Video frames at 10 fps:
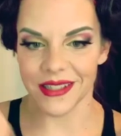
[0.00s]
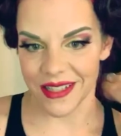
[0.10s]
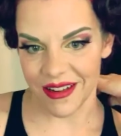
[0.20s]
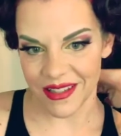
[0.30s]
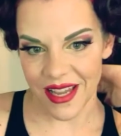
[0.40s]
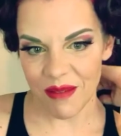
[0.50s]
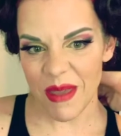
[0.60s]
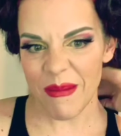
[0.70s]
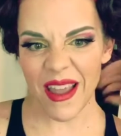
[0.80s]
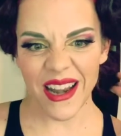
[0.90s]
and I was like, maybe
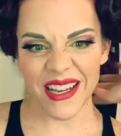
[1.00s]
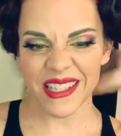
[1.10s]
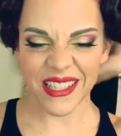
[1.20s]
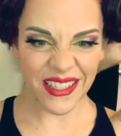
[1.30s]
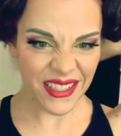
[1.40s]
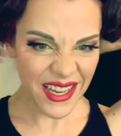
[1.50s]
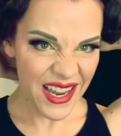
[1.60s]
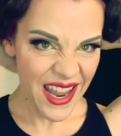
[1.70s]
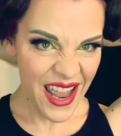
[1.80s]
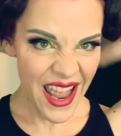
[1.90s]
I need to
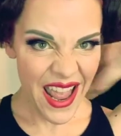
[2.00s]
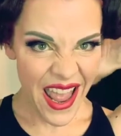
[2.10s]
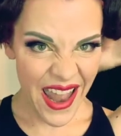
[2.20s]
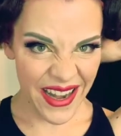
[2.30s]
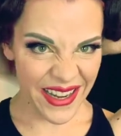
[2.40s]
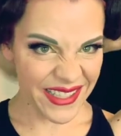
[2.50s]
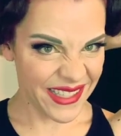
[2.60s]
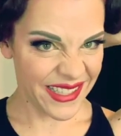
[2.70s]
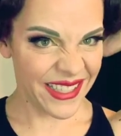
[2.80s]
edit.